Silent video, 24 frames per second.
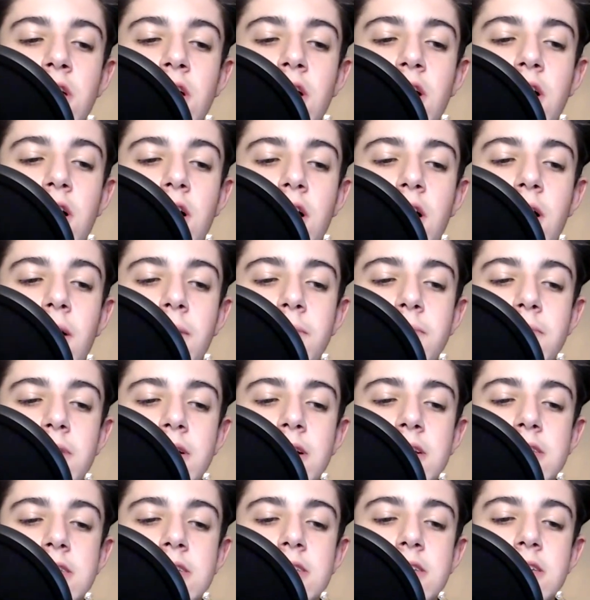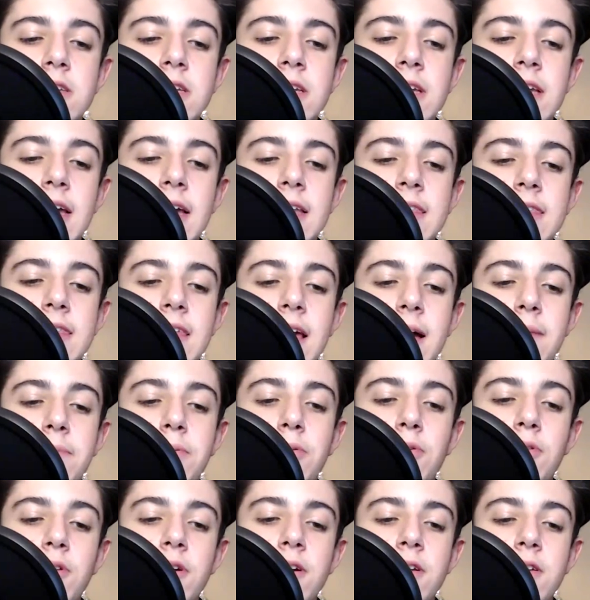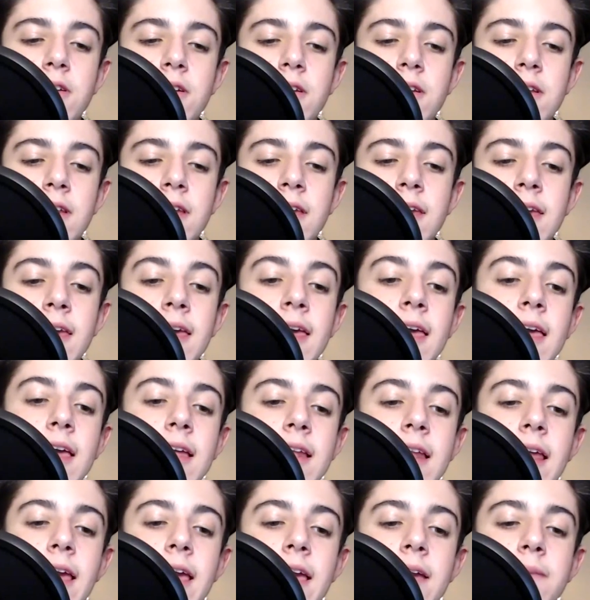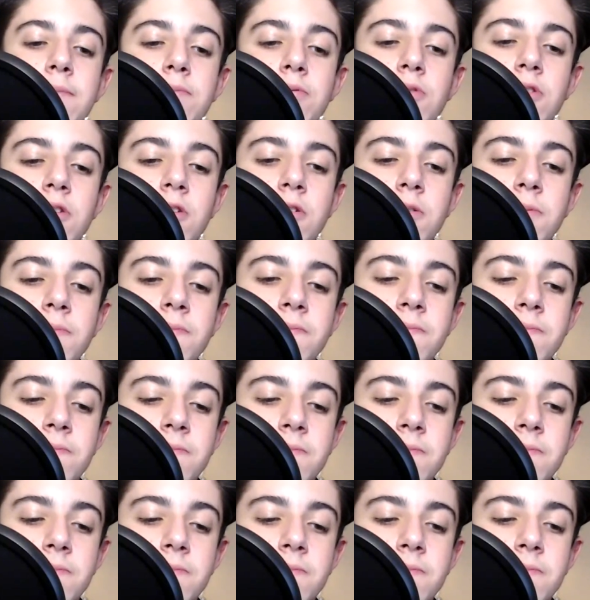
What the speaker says: Let's see, at that point in April,